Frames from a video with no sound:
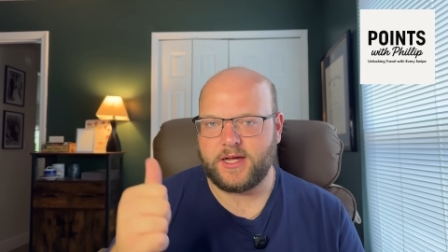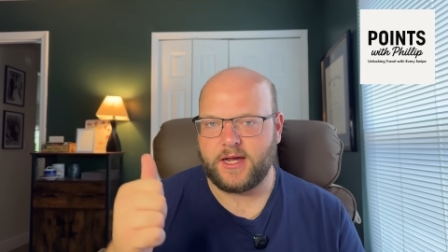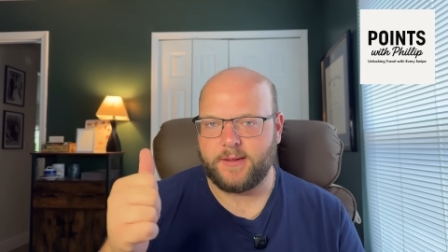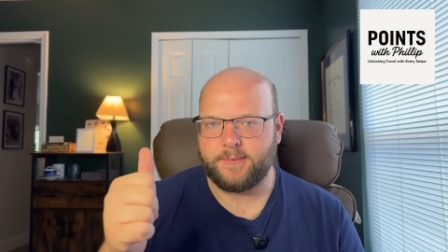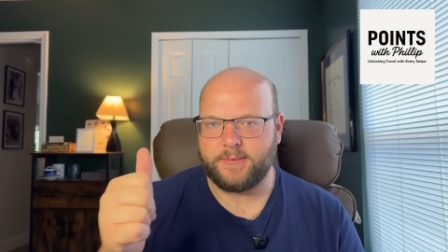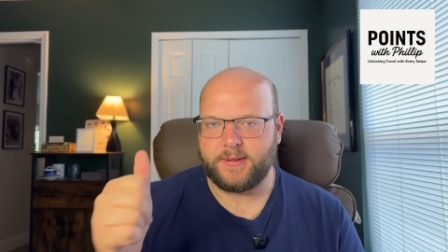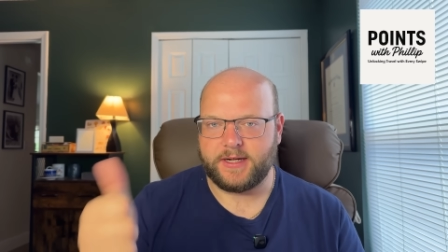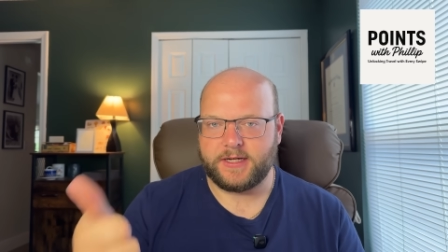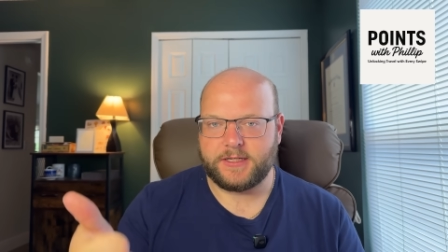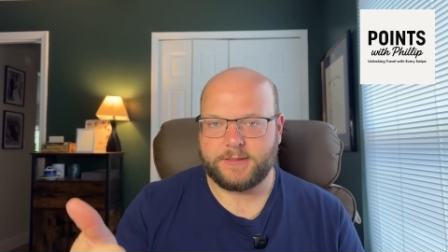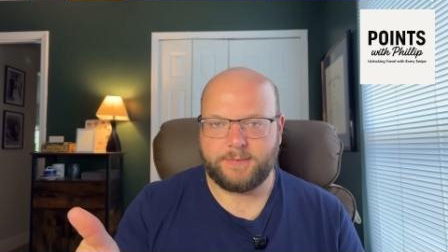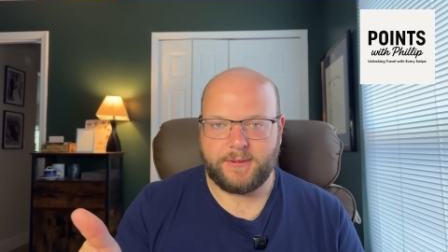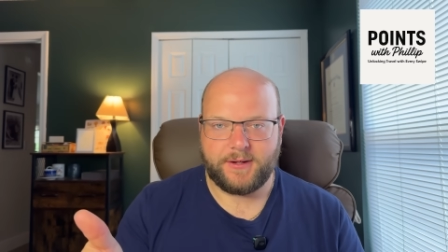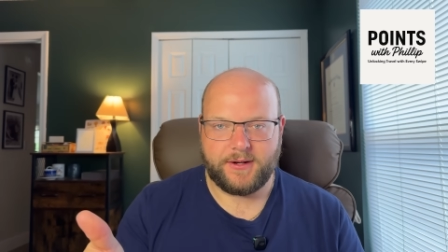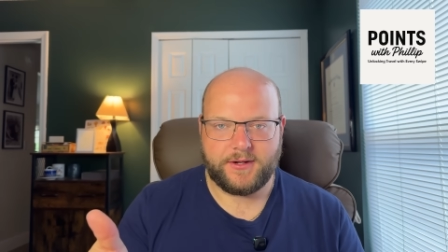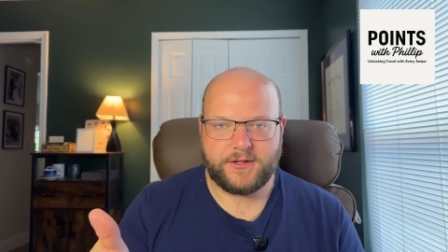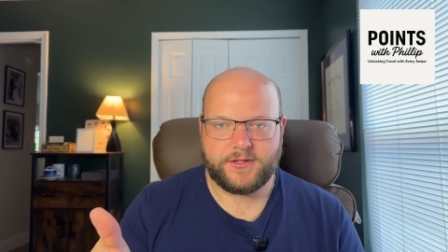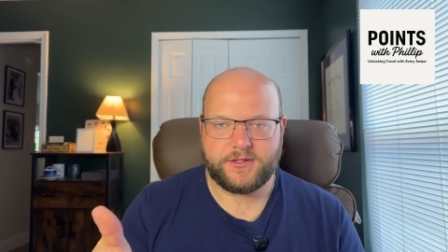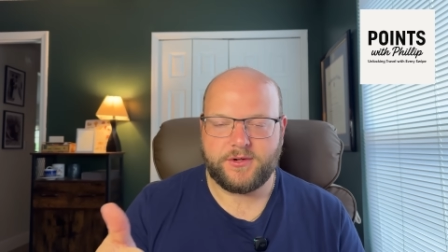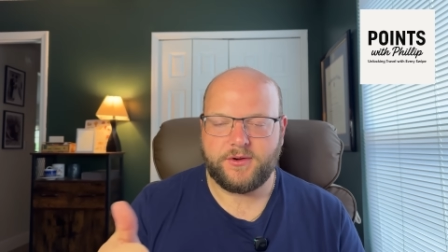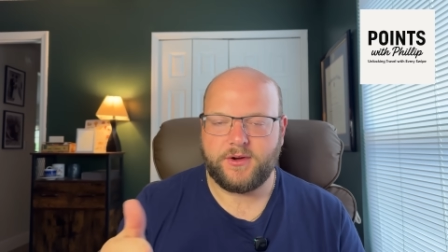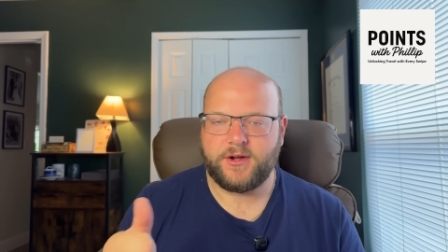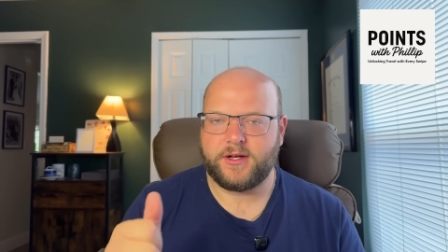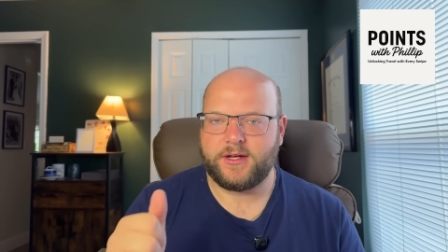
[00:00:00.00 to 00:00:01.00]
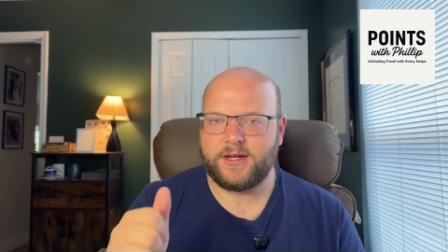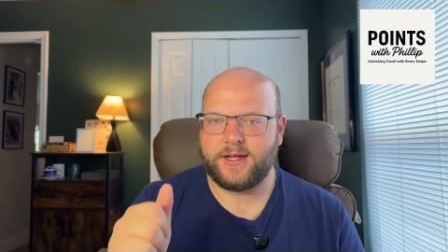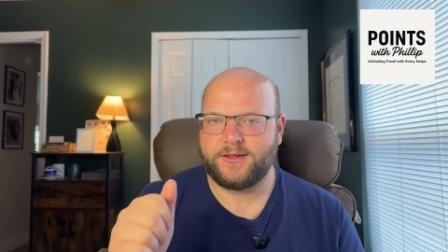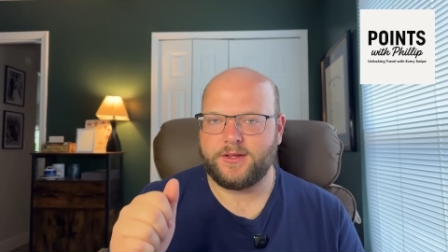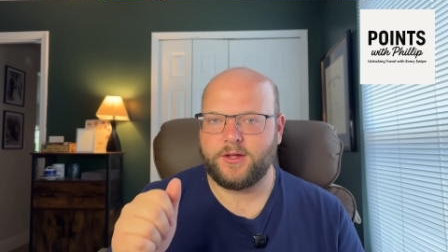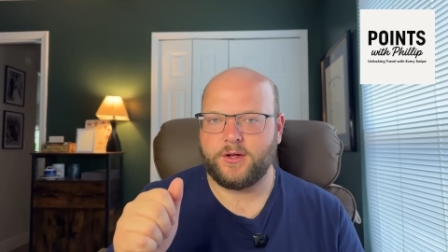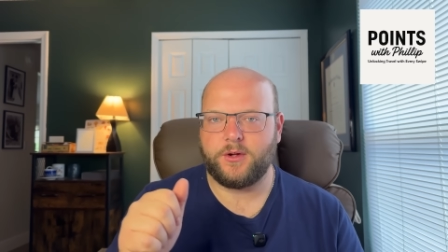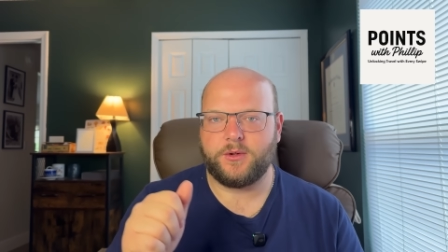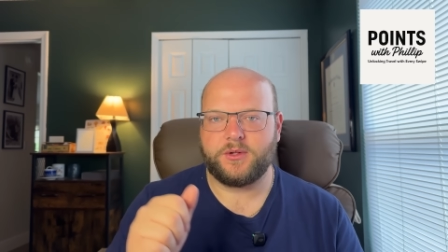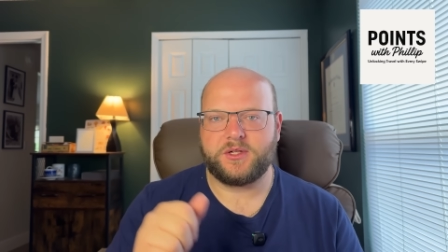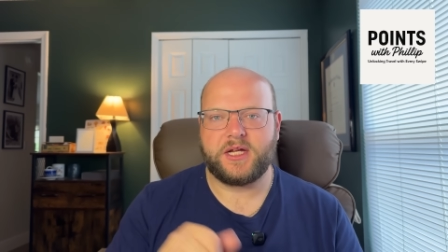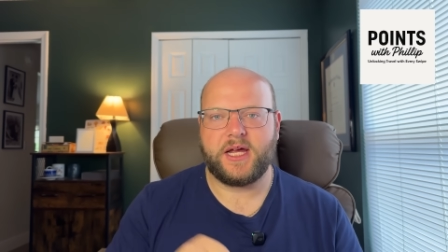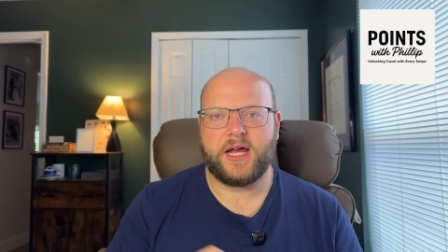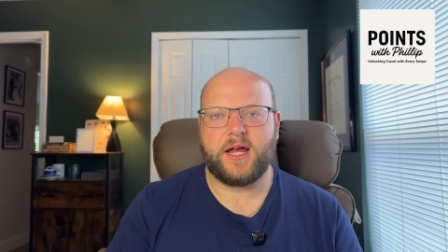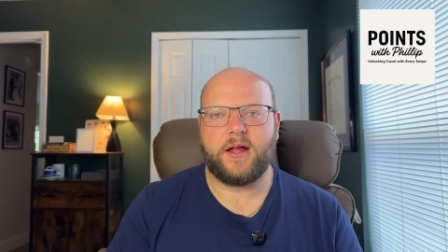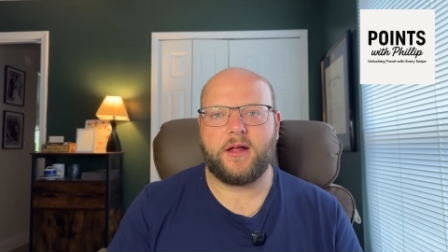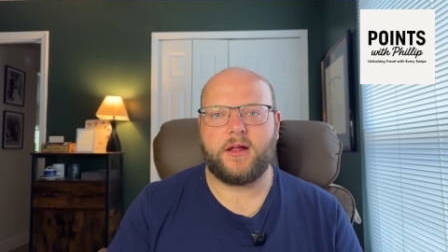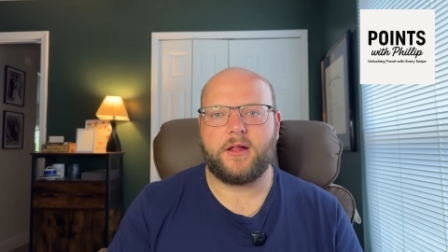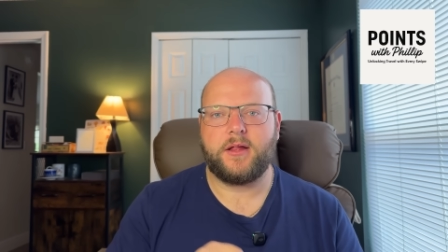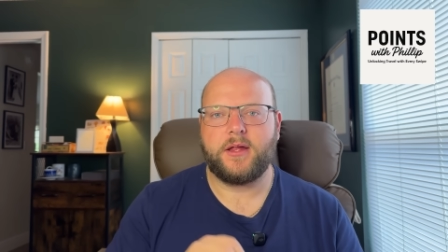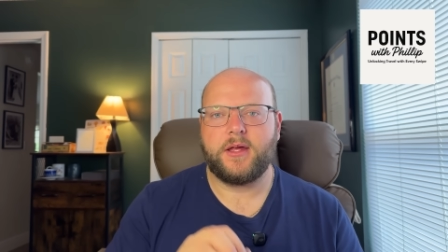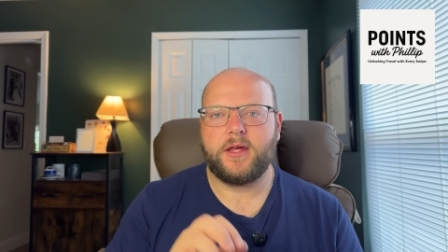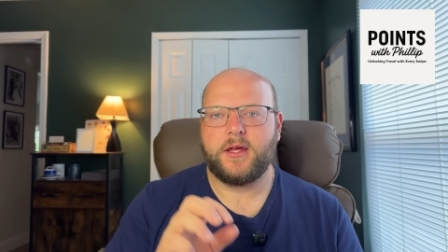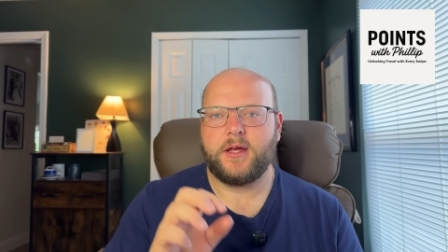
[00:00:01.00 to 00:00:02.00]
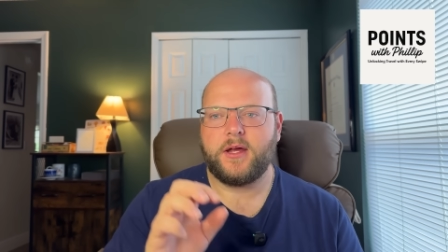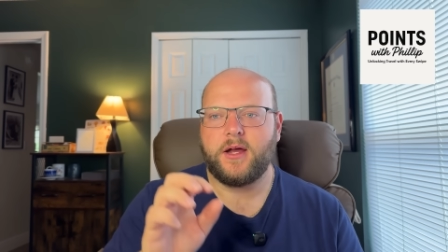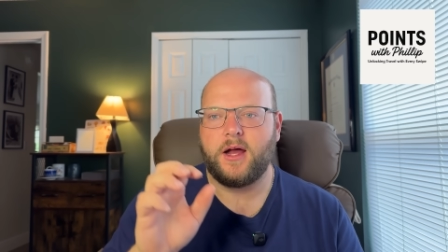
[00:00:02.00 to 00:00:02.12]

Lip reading: an experience credit at the hotel,